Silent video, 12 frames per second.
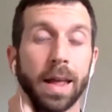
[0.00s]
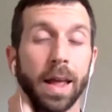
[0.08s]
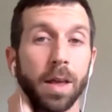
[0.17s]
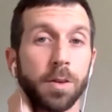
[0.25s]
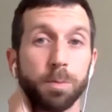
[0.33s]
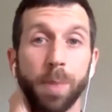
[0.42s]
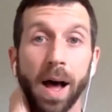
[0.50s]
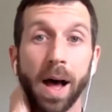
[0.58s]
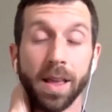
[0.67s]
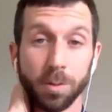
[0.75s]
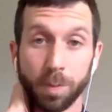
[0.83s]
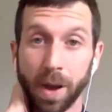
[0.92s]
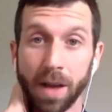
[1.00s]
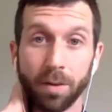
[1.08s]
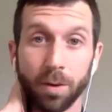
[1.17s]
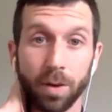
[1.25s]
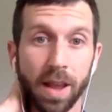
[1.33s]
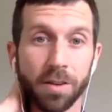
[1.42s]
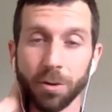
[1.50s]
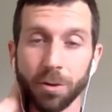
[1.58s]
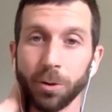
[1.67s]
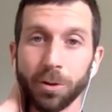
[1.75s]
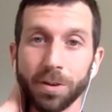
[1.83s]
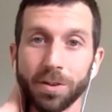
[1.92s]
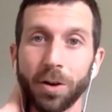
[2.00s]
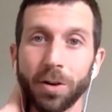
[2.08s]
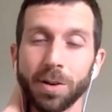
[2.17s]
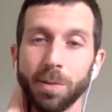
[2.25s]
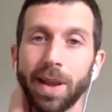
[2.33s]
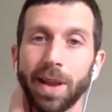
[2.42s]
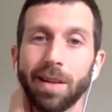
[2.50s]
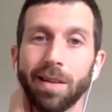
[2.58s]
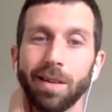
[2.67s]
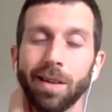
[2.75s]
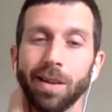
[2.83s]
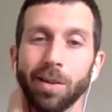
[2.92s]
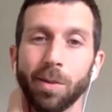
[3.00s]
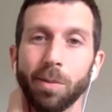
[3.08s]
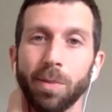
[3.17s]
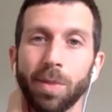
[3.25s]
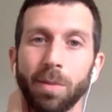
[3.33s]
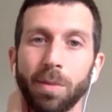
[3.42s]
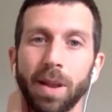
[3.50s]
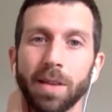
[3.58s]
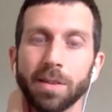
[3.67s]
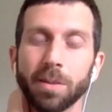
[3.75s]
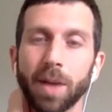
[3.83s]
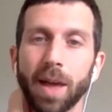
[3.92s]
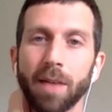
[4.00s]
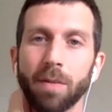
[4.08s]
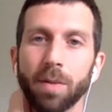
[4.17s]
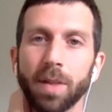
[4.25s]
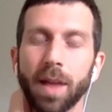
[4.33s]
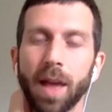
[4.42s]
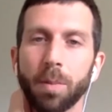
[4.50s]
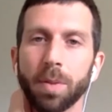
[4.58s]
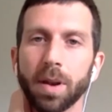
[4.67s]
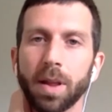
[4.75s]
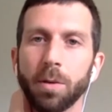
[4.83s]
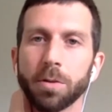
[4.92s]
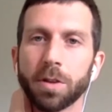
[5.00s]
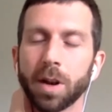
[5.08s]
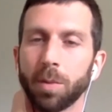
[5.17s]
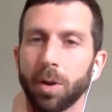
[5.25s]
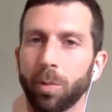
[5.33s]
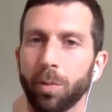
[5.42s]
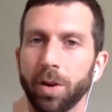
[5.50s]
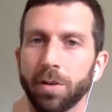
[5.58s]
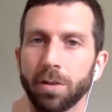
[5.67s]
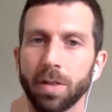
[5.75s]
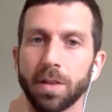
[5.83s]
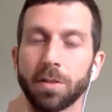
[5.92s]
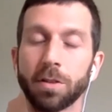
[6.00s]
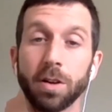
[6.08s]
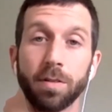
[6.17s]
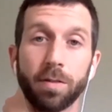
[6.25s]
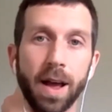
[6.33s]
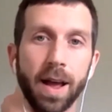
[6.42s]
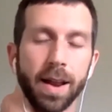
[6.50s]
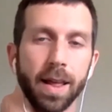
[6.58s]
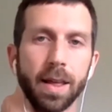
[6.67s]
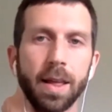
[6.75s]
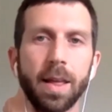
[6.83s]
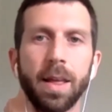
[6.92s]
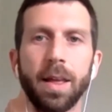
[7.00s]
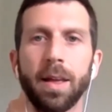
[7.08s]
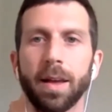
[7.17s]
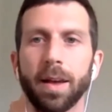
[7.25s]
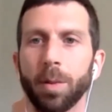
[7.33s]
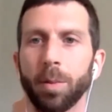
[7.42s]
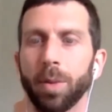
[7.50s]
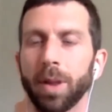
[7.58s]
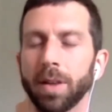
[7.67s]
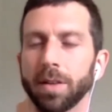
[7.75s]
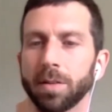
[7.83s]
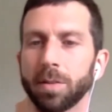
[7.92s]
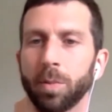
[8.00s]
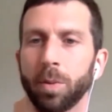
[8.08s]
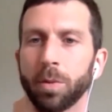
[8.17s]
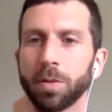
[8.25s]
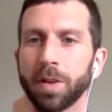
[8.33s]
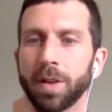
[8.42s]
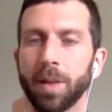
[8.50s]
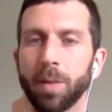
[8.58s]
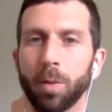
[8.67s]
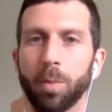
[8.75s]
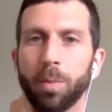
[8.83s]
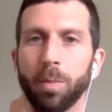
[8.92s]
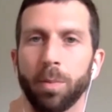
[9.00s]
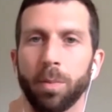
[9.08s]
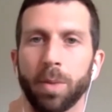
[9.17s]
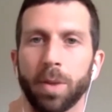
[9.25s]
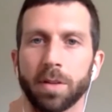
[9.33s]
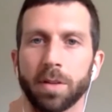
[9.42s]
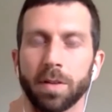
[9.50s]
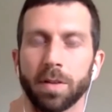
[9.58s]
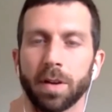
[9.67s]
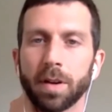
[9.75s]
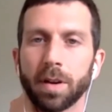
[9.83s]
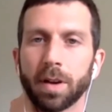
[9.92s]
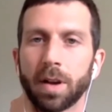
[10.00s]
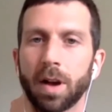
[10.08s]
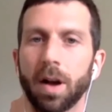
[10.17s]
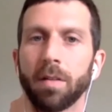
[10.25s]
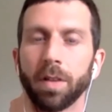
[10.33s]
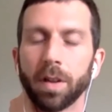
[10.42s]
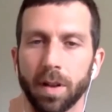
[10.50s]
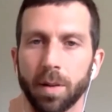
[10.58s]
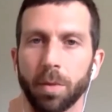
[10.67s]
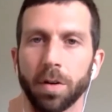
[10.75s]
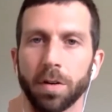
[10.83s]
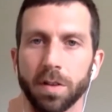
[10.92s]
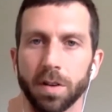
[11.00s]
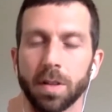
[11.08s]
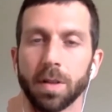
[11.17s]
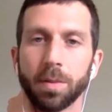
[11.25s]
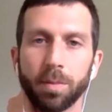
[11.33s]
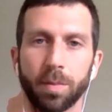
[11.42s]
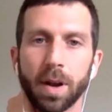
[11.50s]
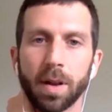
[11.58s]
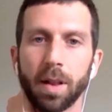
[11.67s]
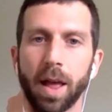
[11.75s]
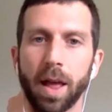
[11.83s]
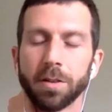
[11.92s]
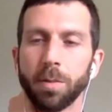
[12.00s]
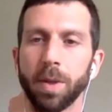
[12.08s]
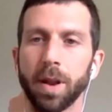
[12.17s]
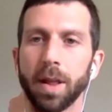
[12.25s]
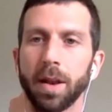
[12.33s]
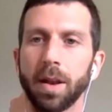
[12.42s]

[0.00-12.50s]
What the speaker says: Is bivocational. It's hard to make the meetings that we have when they happen. He was going to be our preacher this Good Friday, but was unable because of a conflict that emerged at the kind of last minute.